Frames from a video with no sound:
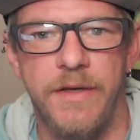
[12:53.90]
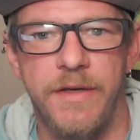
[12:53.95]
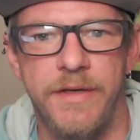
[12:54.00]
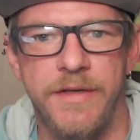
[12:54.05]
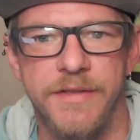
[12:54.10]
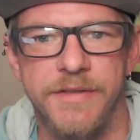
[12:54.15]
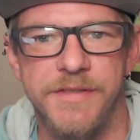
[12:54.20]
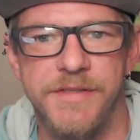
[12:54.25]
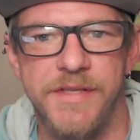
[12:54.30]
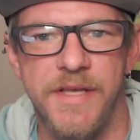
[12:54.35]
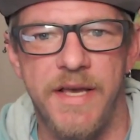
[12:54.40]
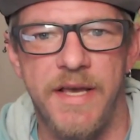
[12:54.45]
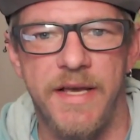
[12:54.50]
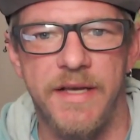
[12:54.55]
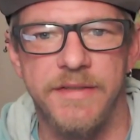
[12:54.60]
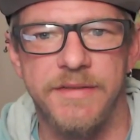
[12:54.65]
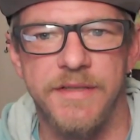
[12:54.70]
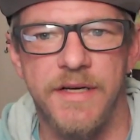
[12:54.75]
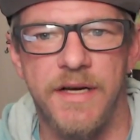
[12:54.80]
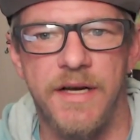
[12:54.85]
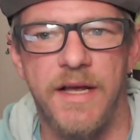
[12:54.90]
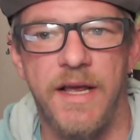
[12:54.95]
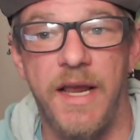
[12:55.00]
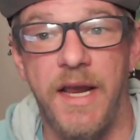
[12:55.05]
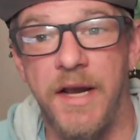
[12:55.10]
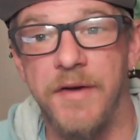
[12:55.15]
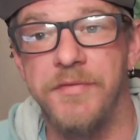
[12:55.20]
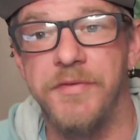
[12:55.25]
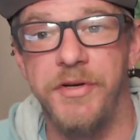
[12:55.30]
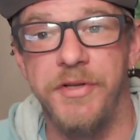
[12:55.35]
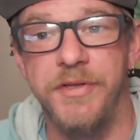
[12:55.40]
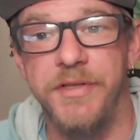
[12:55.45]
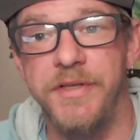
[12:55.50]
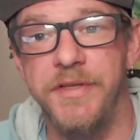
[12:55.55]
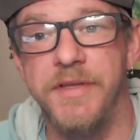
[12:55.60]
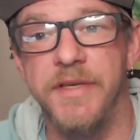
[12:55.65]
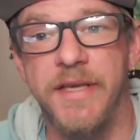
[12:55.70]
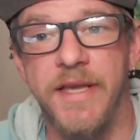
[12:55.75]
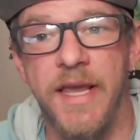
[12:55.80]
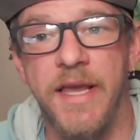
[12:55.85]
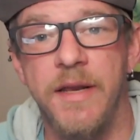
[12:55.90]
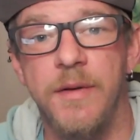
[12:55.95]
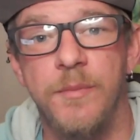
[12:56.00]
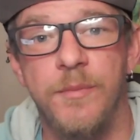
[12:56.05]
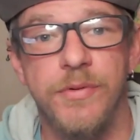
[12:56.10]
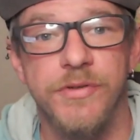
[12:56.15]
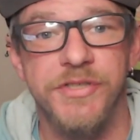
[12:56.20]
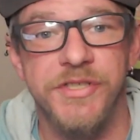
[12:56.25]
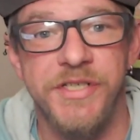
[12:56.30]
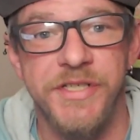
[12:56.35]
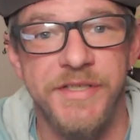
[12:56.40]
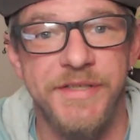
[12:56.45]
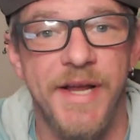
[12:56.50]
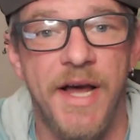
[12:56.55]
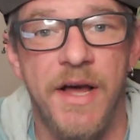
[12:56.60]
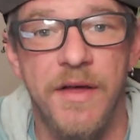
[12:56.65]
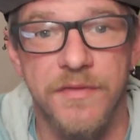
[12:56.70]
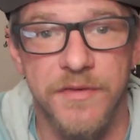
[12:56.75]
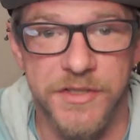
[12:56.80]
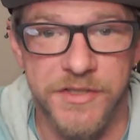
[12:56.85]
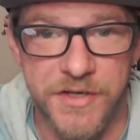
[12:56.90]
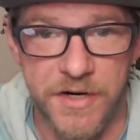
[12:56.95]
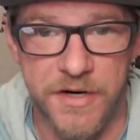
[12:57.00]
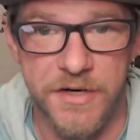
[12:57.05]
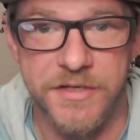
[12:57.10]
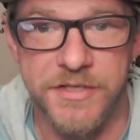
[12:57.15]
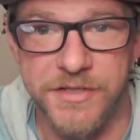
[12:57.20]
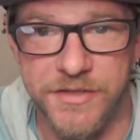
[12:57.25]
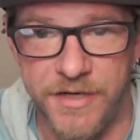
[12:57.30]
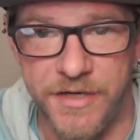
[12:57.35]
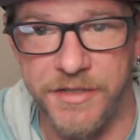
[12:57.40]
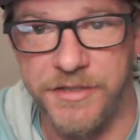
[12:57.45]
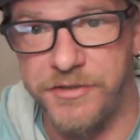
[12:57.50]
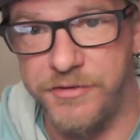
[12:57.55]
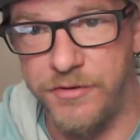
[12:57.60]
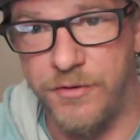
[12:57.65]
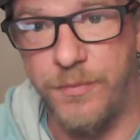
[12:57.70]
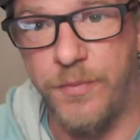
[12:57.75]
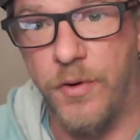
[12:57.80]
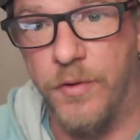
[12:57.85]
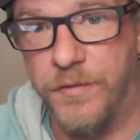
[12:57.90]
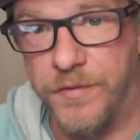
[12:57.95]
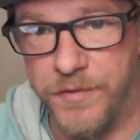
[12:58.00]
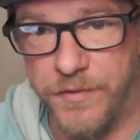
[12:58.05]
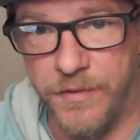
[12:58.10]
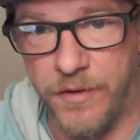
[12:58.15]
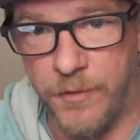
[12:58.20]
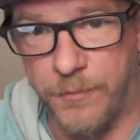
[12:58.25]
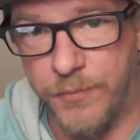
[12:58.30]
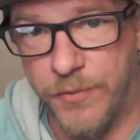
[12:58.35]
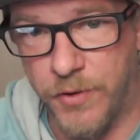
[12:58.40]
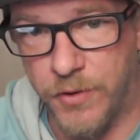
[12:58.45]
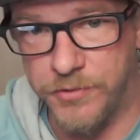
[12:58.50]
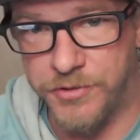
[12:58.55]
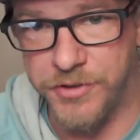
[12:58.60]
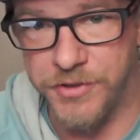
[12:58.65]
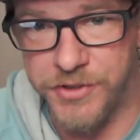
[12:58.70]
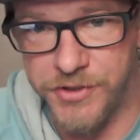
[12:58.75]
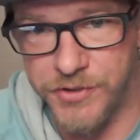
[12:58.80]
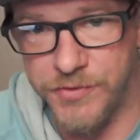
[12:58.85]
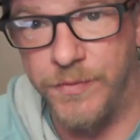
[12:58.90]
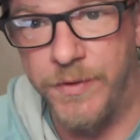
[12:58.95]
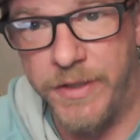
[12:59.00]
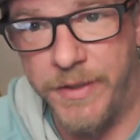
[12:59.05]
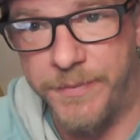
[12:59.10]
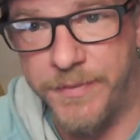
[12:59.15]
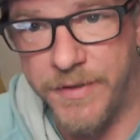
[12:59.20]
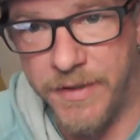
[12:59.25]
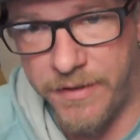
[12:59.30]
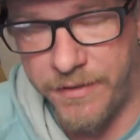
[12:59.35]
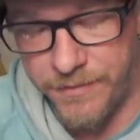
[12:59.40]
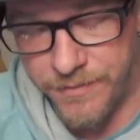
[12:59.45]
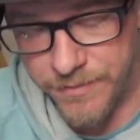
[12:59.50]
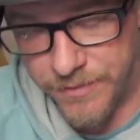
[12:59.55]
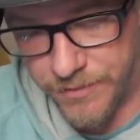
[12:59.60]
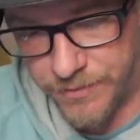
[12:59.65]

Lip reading: is that after you leave the gate and proceed down the start stretch, you approach a sweep that either